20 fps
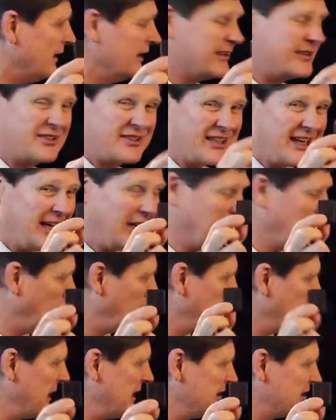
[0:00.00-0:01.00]

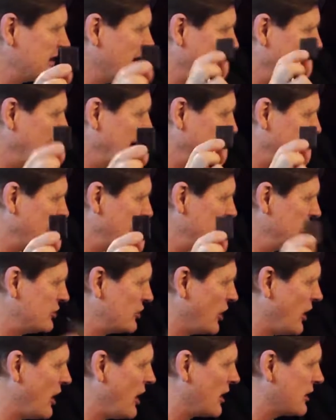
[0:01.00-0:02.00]
single piece of healthy
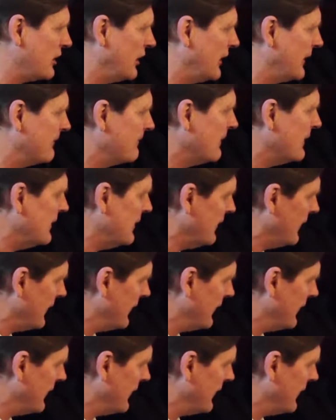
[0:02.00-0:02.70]
chocolate,